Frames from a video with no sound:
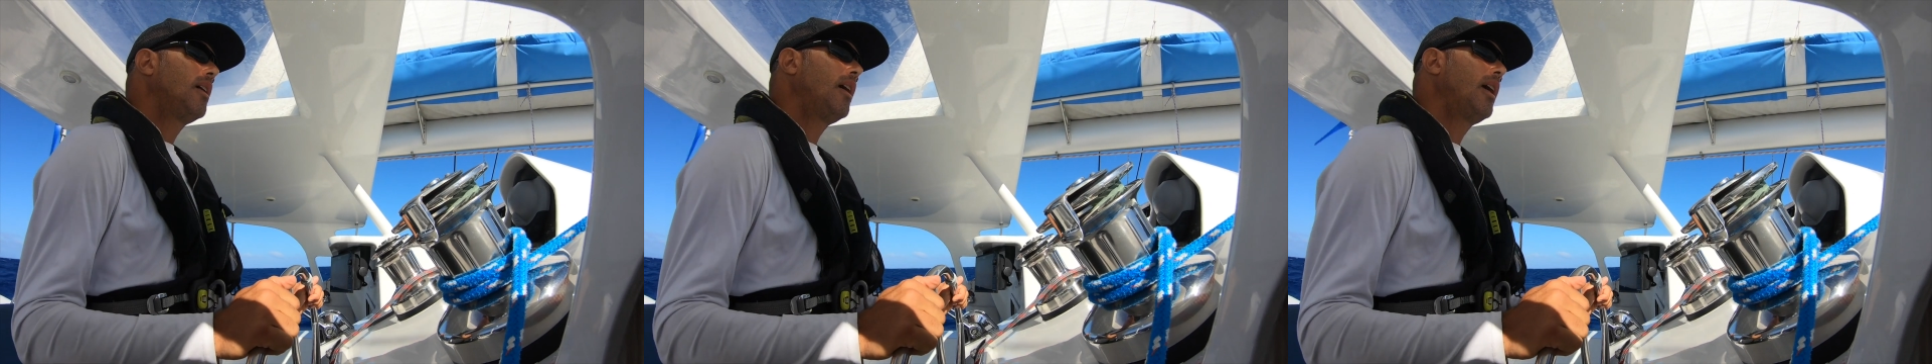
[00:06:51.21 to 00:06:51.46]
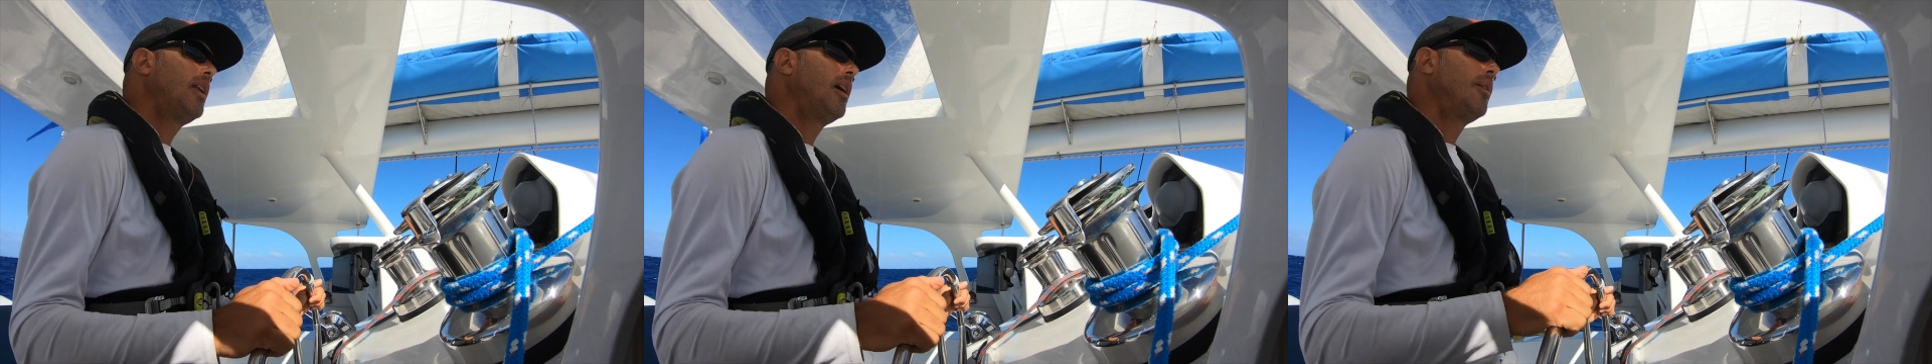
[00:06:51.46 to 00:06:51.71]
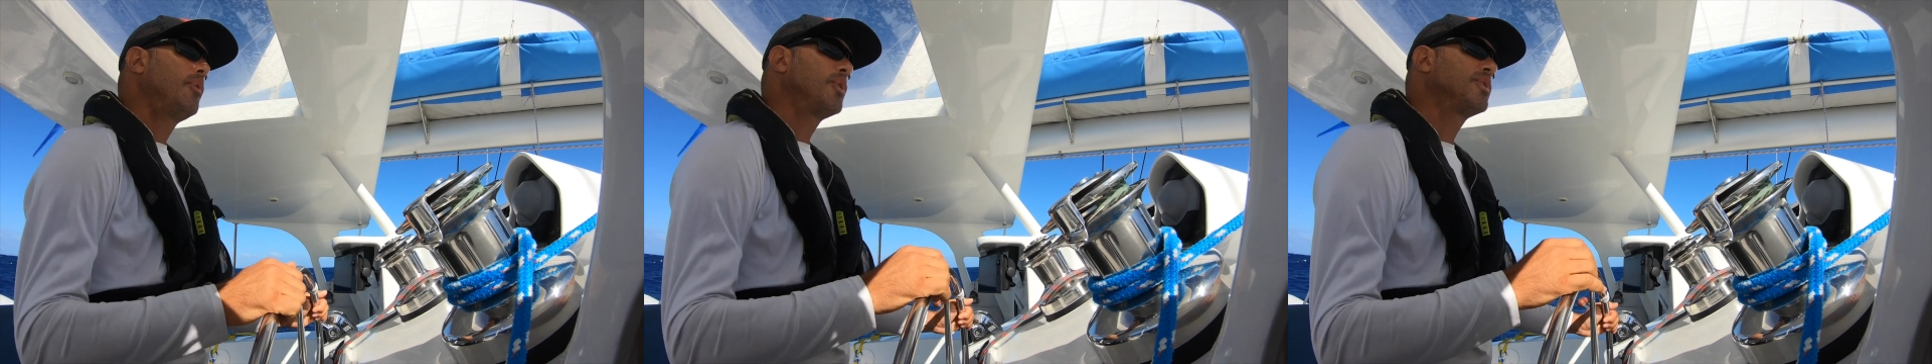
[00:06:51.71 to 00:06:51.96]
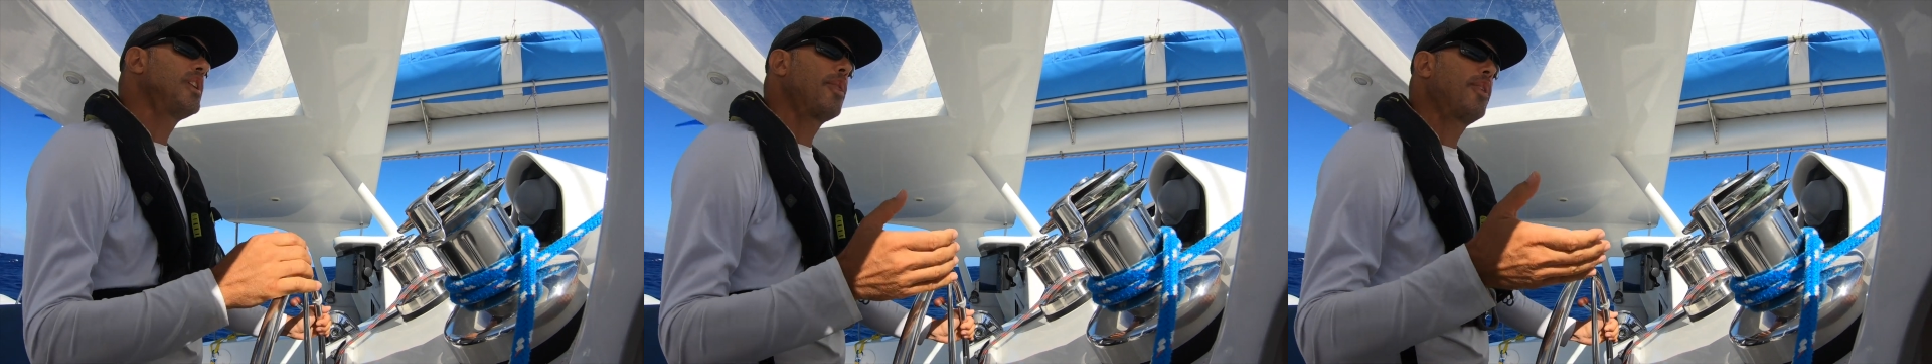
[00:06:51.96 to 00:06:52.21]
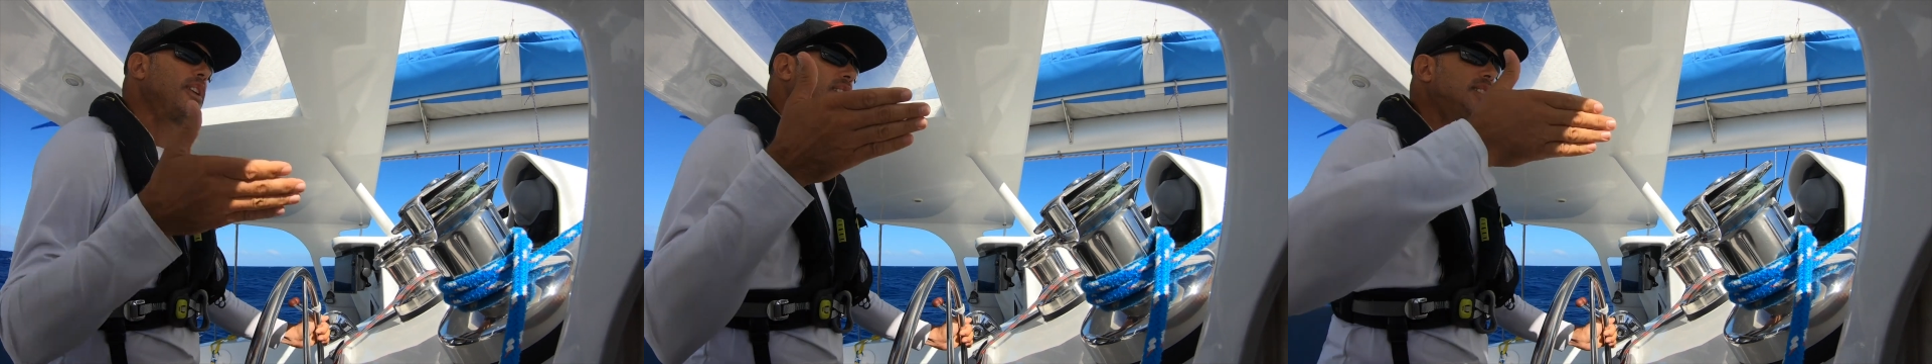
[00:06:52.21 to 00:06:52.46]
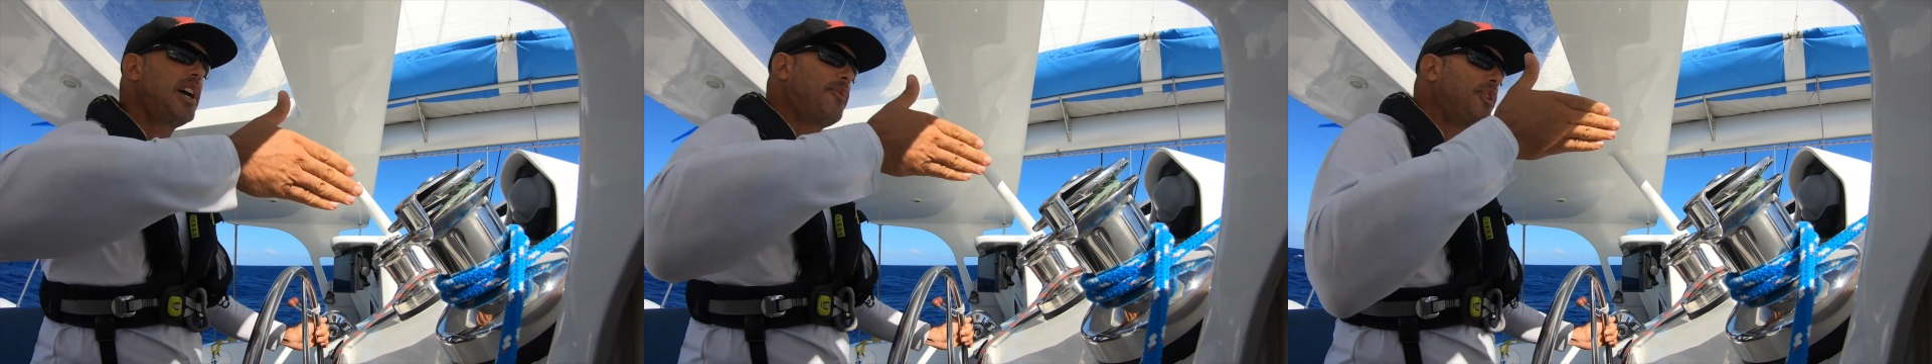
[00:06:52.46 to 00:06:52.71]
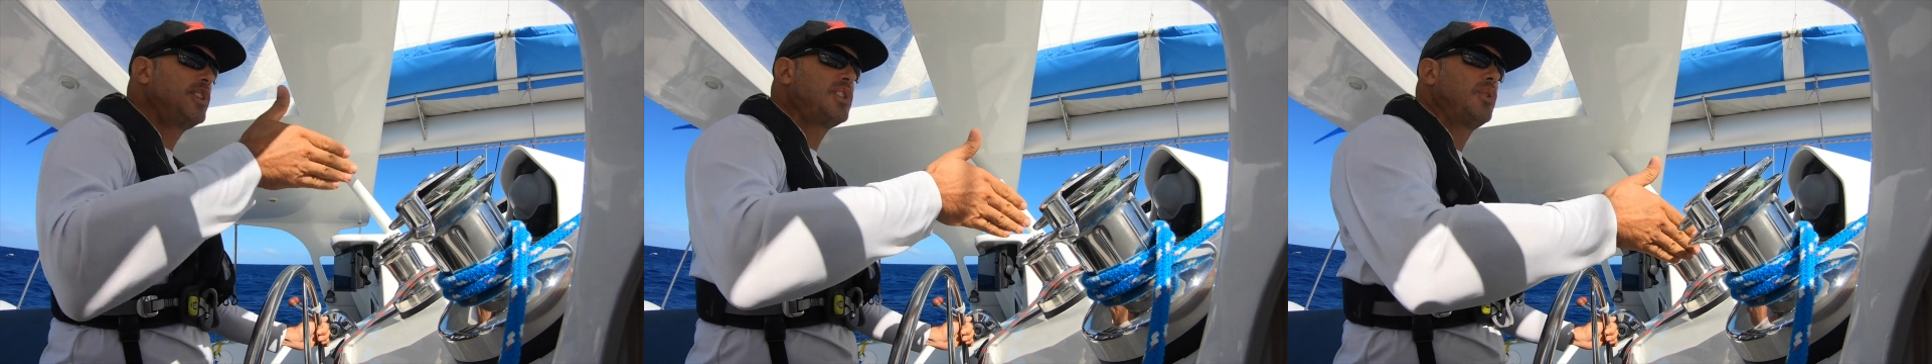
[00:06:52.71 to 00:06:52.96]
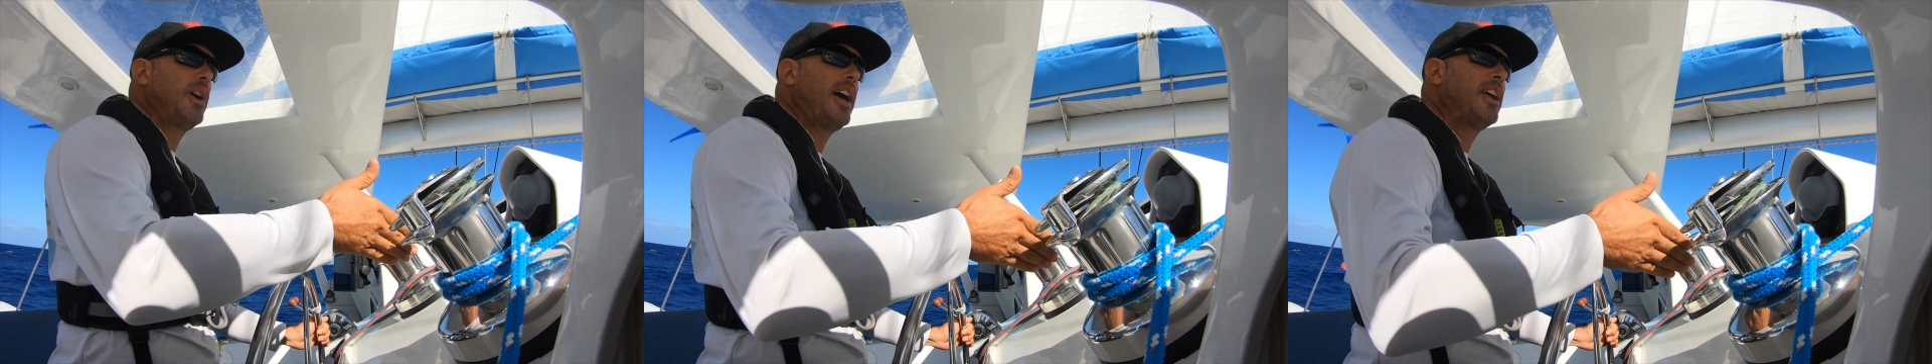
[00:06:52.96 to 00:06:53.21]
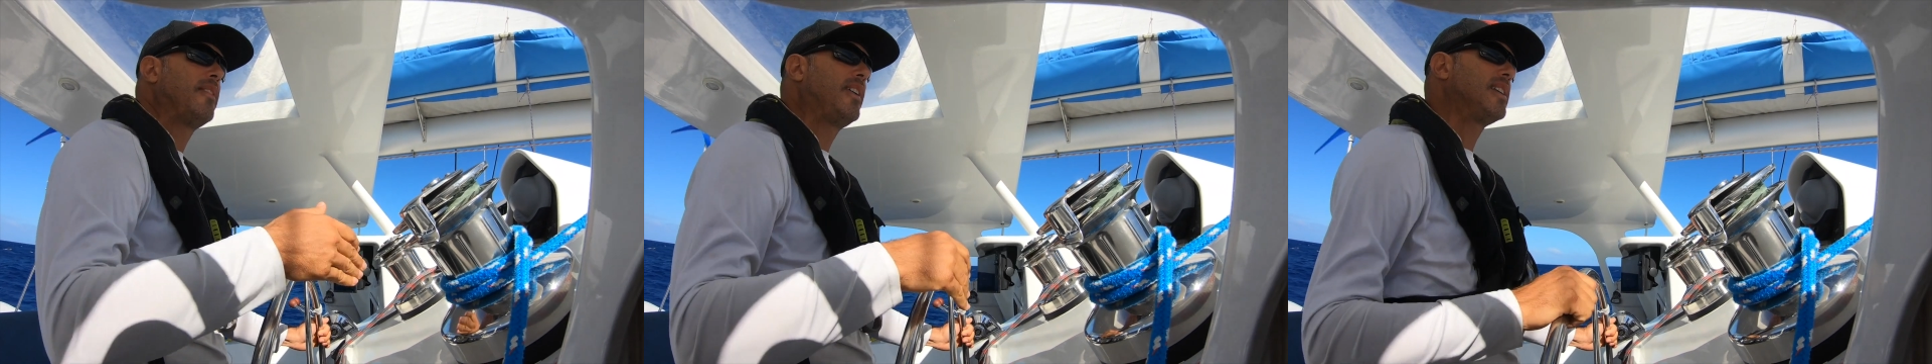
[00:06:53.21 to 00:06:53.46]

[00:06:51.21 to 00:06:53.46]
And there was nothing to stuff into ahead of